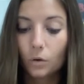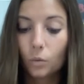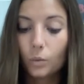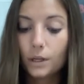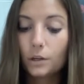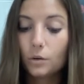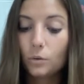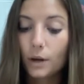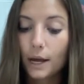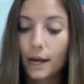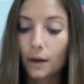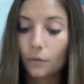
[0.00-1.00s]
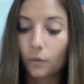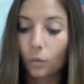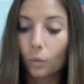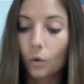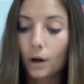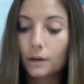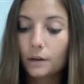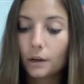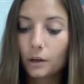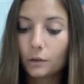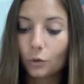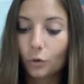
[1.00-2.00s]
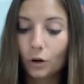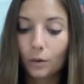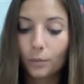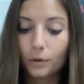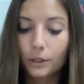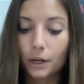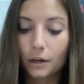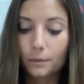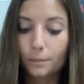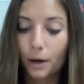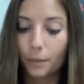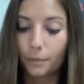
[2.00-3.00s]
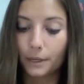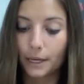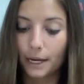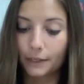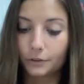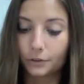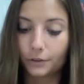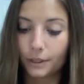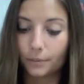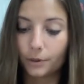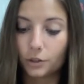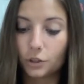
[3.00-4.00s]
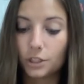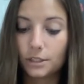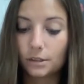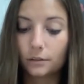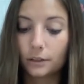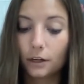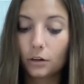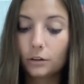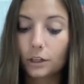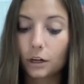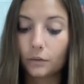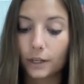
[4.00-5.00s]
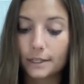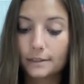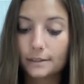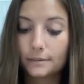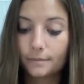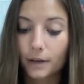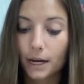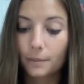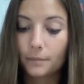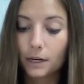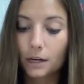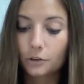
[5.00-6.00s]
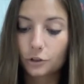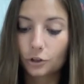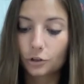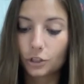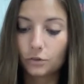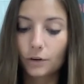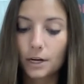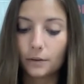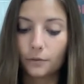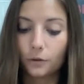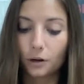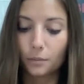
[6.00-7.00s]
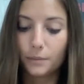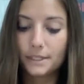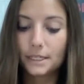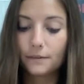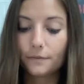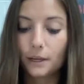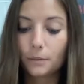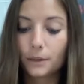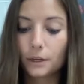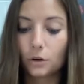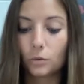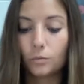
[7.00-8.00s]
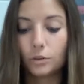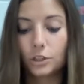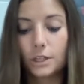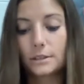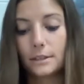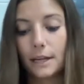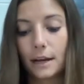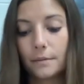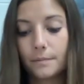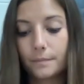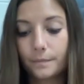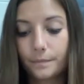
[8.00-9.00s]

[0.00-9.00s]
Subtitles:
We do have one adorable young puppy, actually, but she's a little nervous. I'm not sure she's ready for a busy family home just yet.